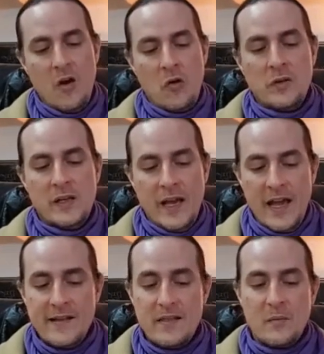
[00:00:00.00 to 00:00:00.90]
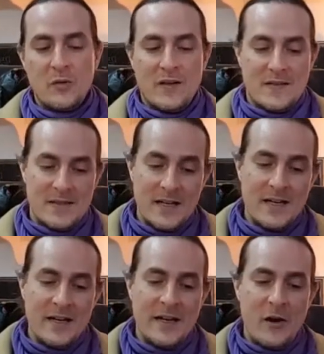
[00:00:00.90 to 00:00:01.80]
On the eighth, the moon is still
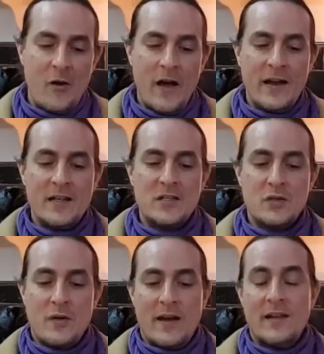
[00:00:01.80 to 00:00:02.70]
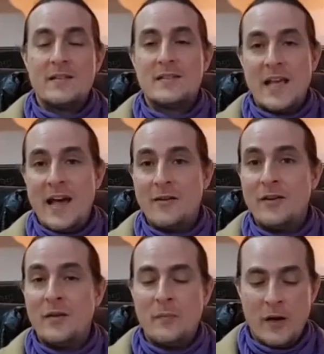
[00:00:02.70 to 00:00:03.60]
in Leo, and it's trining Saturn
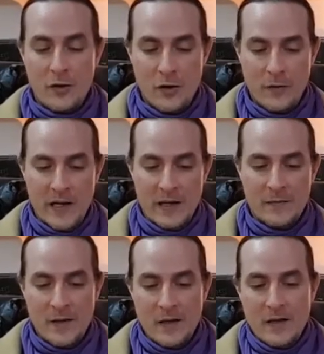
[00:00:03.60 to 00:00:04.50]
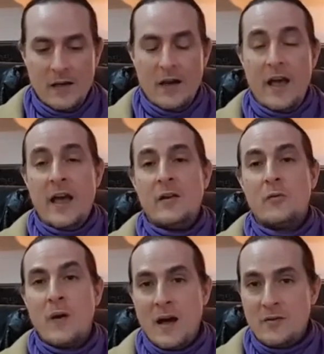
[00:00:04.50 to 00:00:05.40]
and Mercury and
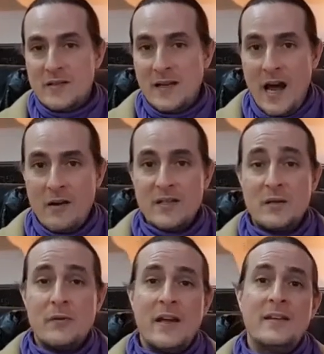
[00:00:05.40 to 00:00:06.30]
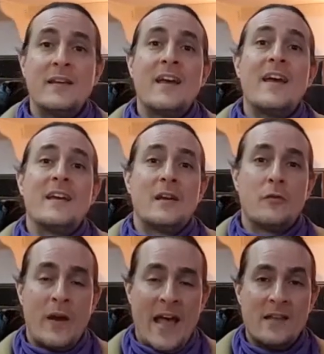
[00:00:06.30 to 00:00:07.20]
Uranus in Aries, creating a
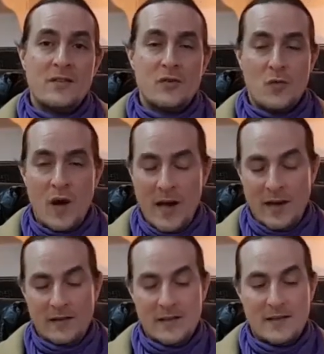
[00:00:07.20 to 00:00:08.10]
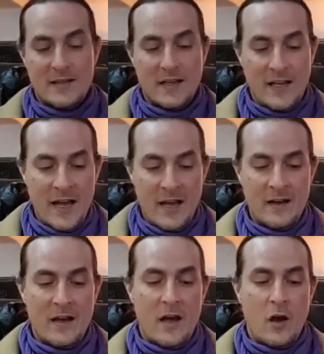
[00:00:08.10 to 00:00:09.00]
grand trine. This is
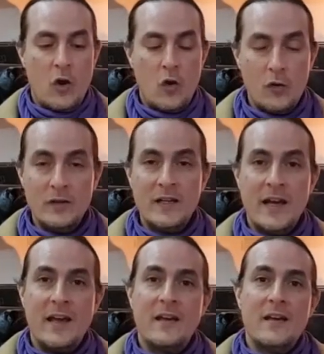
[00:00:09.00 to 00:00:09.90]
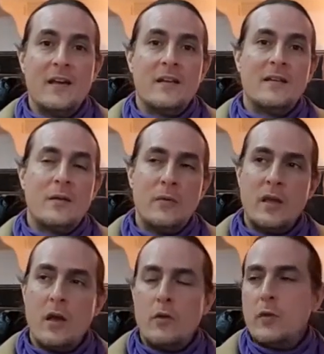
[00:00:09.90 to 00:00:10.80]
again a good day that we
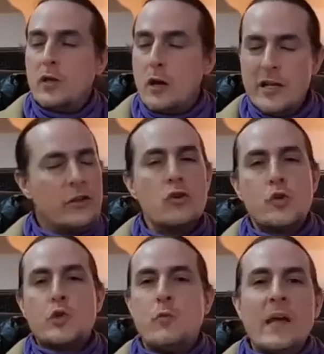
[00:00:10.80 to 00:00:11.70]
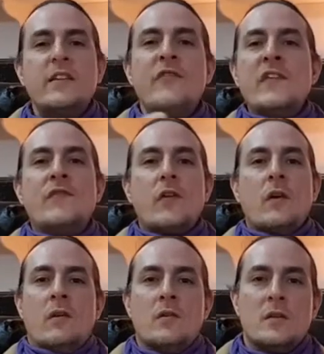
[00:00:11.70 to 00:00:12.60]
can, with a little joie de vivre,